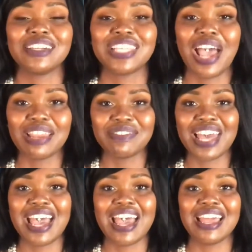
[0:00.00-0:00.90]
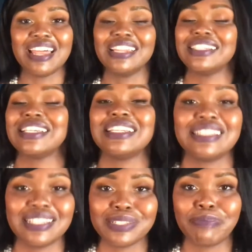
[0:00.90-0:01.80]
outside of that, let's get
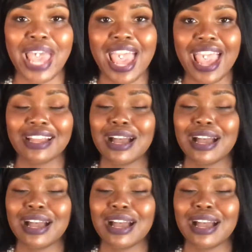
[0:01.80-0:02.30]
into this bag.